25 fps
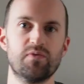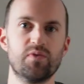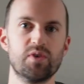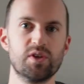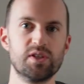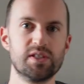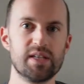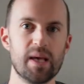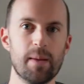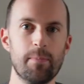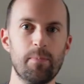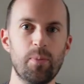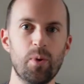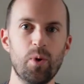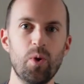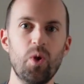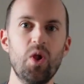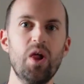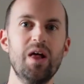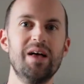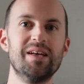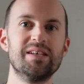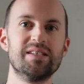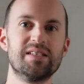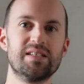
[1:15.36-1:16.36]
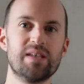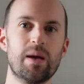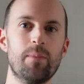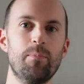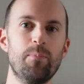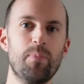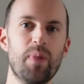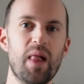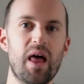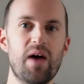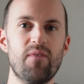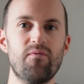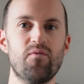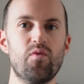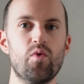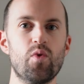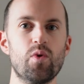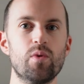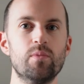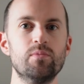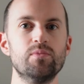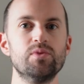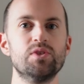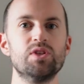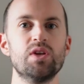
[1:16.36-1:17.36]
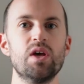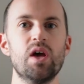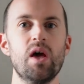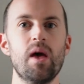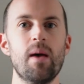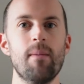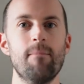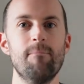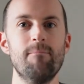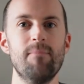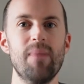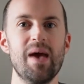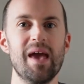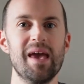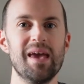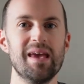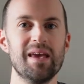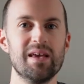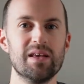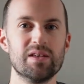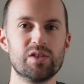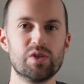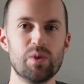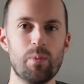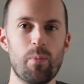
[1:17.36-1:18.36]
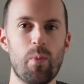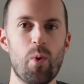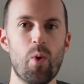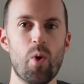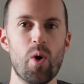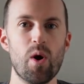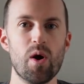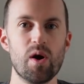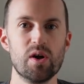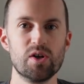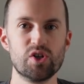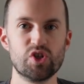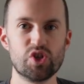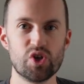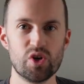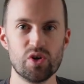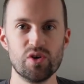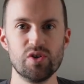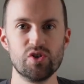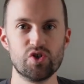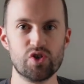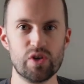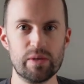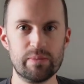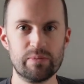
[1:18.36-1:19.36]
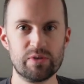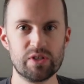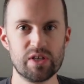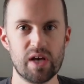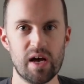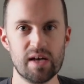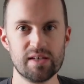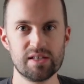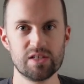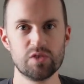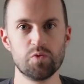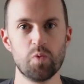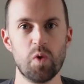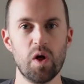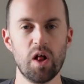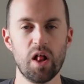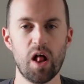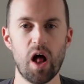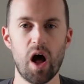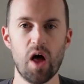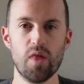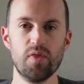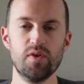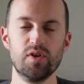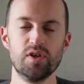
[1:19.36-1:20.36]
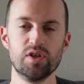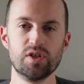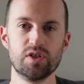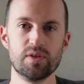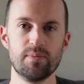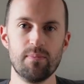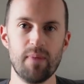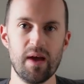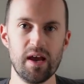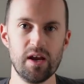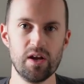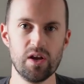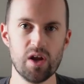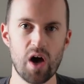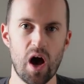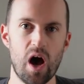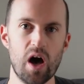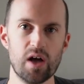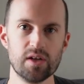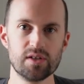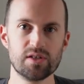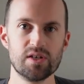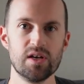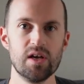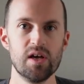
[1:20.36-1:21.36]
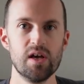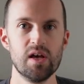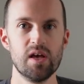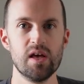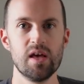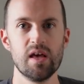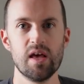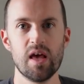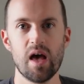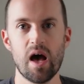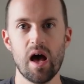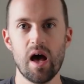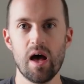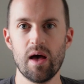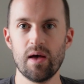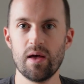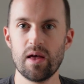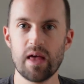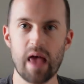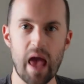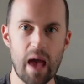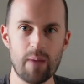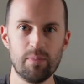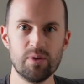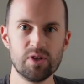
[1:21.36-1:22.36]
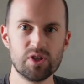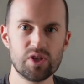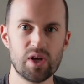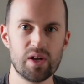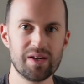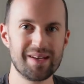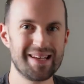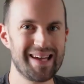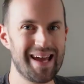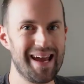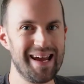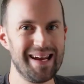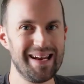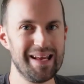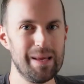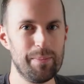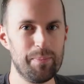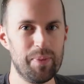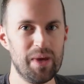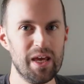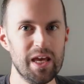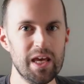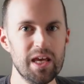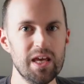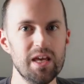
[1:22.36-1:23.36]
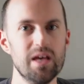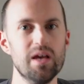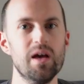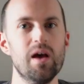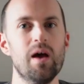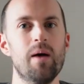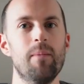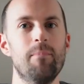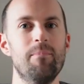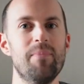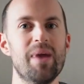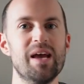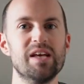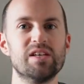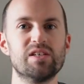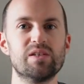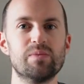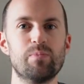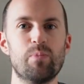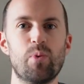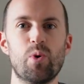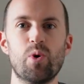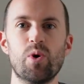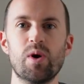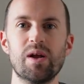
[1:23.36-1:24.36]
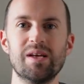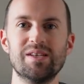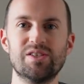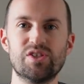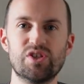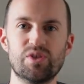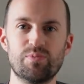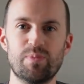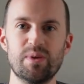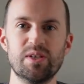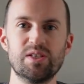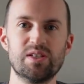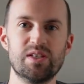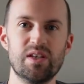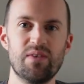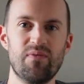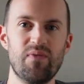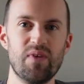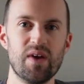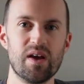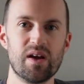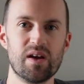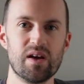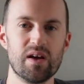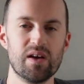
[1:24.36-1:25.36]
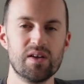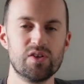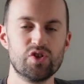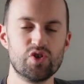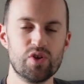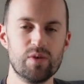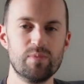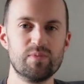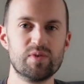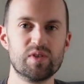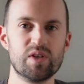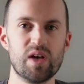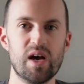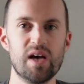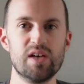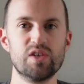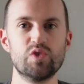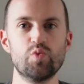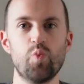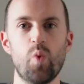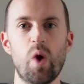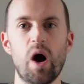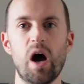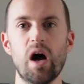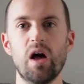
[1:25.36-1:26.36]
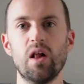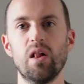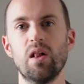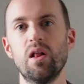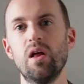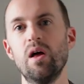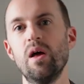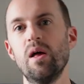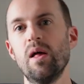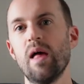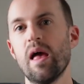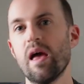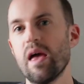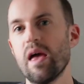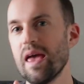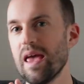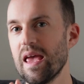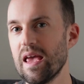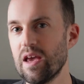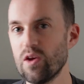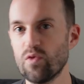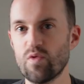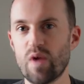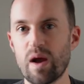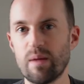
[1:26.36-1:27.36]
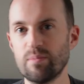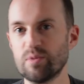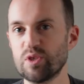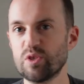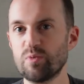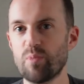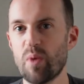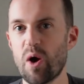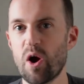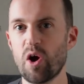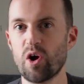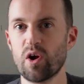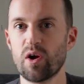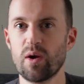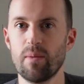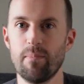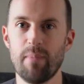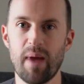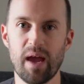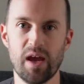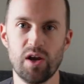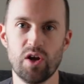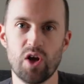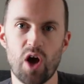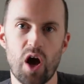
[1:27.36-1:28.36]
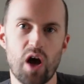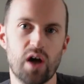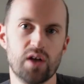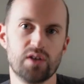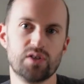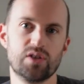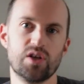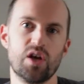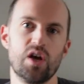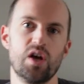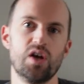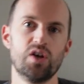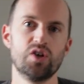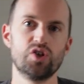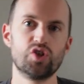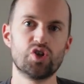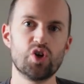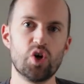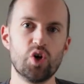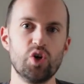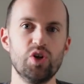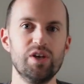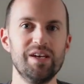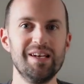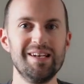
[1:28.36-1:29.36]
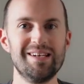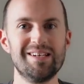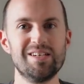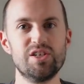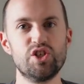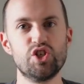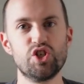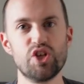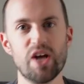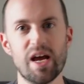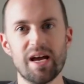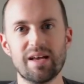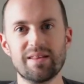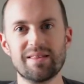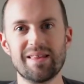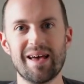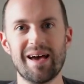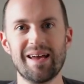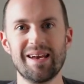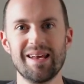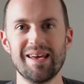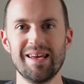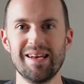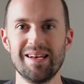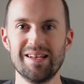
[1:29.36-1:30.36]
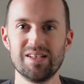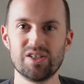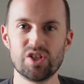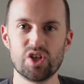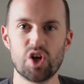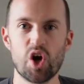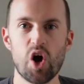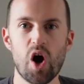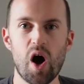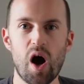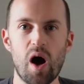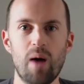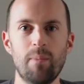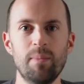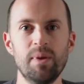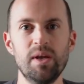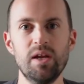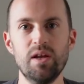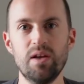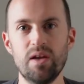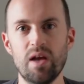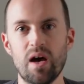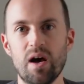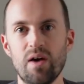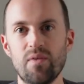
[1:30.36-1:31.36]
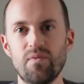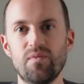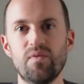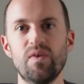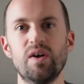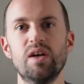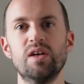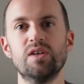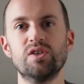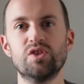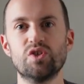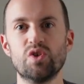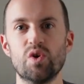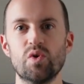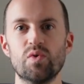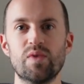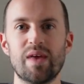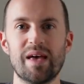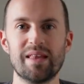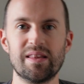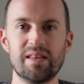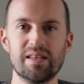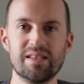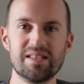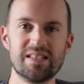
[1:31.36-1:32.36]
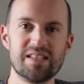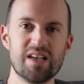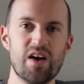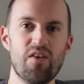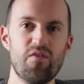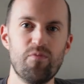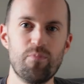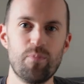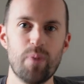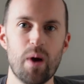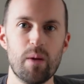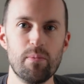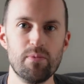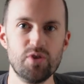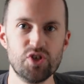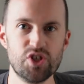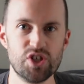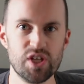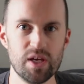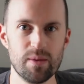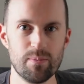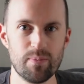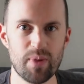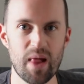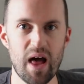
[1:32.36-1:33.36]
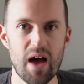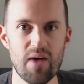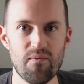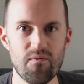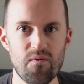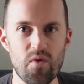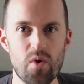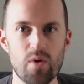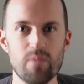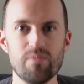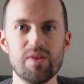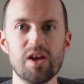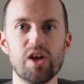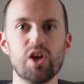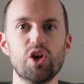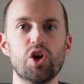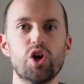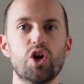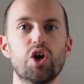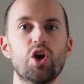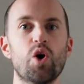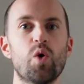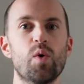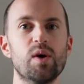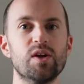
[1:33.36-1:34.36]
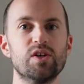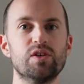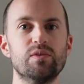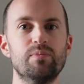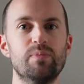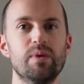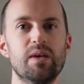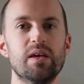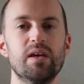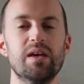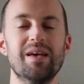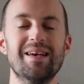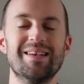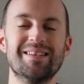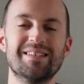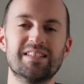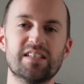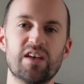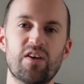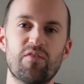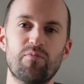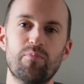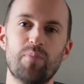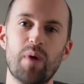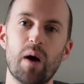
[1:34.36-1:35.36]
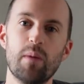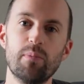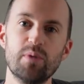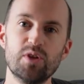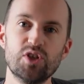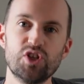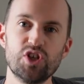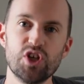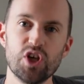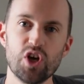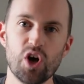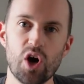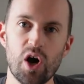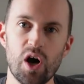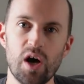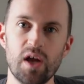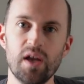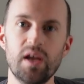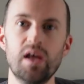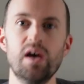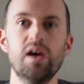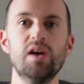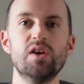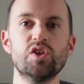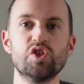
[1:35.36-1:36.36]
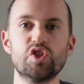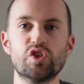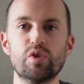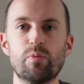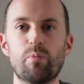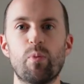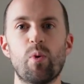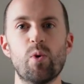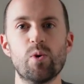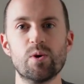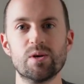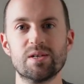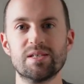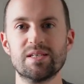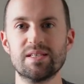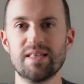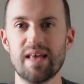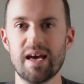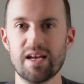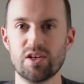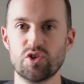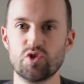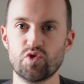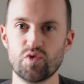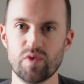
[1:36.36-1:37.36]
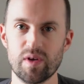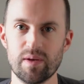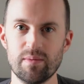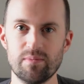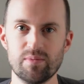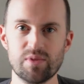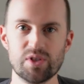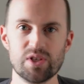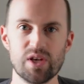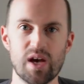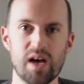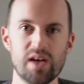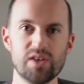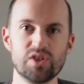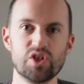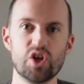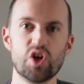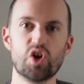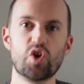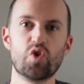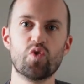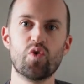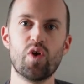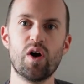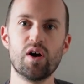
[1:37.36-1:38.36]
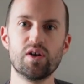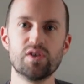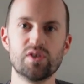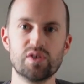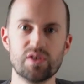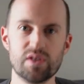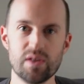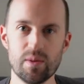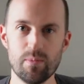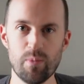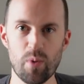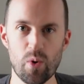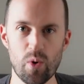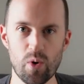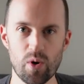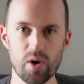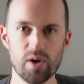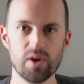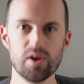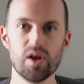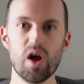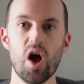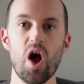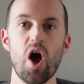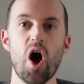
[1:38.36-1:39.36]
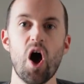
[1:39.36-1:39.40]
For example, some platforms may support certain trim sizes while others may not. Amazon KDP may support a specific trim size while Ingram Spark may not. So you need to check that it is common enough so that the self-publishing platform that you're going to be self-publishing on supports that trim size across the board.